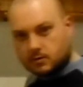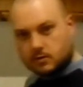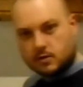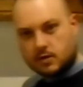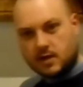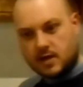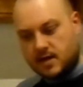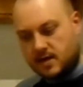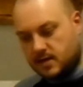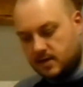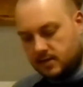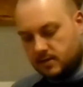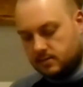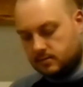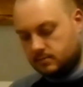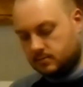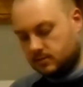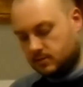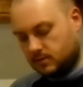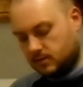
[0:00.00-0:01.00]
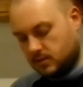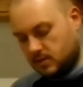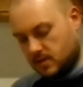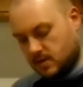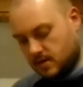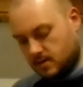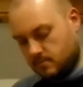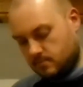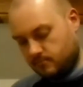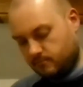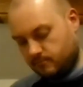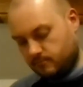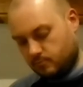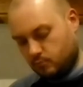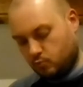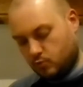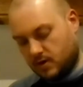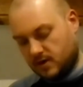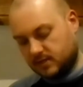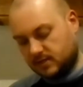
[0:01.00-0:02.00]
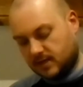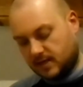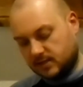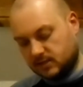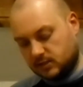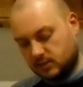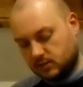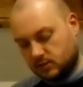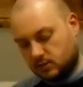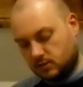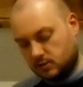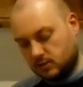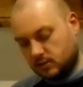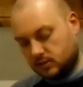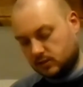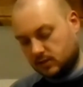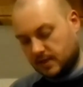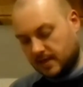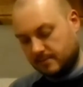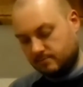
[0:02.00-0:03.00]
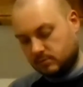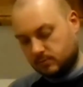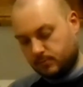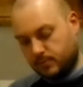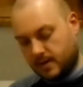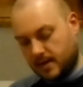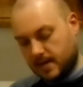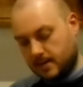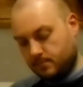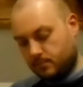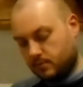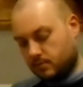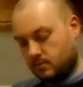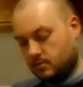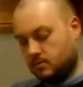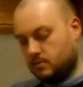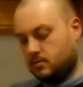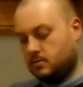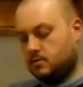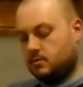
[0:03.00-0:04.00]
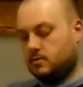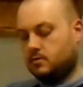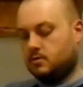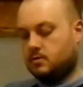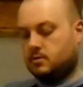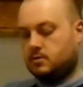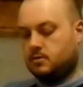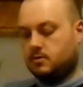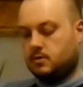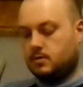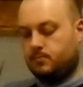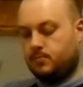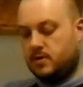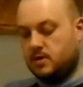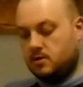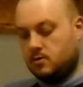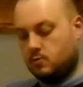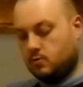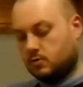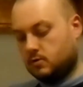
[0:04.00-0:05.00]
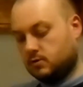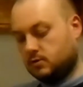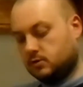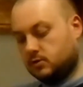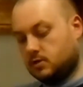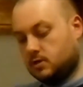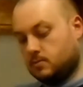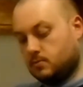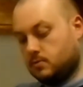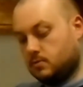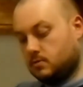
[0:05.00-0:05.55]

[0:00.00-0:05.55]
Okay, the white icing is on. It's time to pipe the pink one on top.